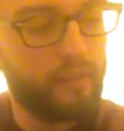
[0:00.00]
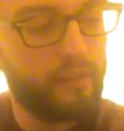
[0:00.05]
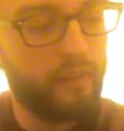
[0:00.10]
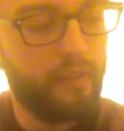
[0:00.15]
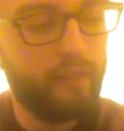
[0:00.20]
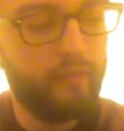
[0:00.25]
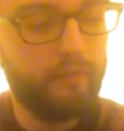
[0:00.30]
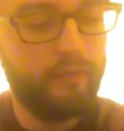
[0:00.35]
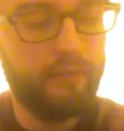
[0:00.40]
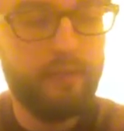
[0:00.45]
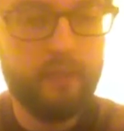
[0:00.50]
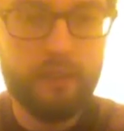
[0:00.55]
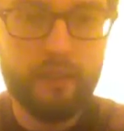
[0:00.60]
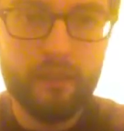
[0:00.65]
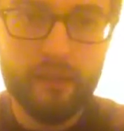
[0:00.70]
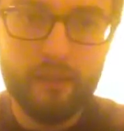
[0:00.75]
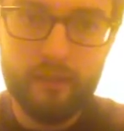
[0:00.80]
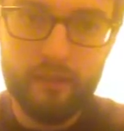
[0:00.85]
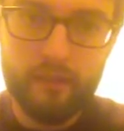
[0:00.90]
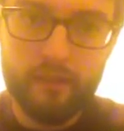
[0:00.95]
there,
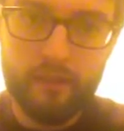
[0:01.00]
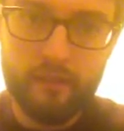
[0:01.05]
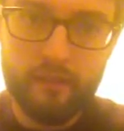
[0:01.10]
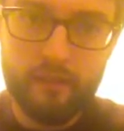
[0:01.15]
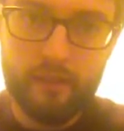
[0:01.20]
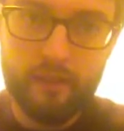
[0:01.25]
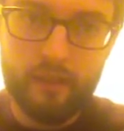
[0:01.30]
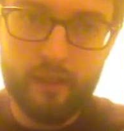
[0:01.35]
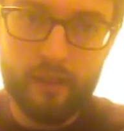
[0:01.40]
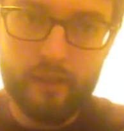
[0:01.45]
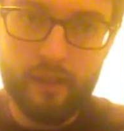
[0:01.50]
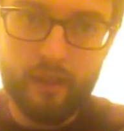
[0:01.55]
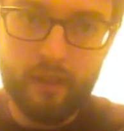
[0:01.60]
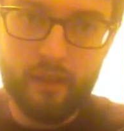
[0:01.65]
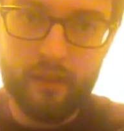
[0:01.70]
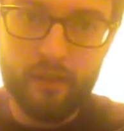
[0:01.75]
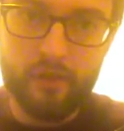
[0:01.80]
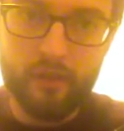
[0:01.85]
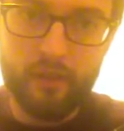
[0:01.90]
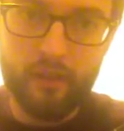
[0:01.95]
the 2nd
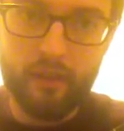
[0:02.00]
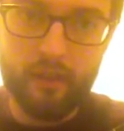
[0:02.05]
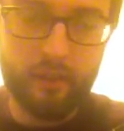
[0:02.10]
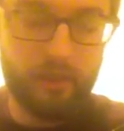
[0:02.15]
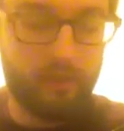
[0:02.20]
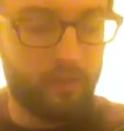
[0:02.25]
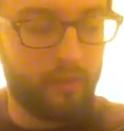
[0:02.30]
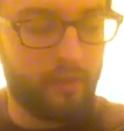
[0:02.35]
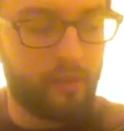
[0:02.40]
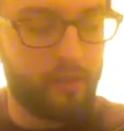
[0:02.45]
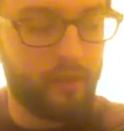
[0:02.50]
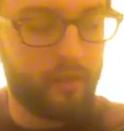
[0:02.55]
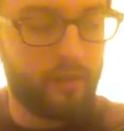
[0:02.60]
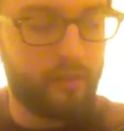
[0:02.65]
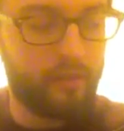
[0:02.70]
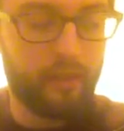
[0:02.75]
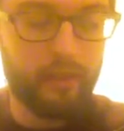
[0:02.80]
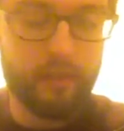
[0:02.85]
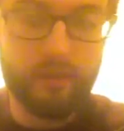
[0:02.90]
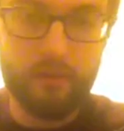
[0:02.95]
string and 3rd string
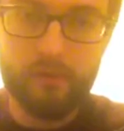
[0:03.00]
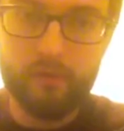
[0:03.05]
together.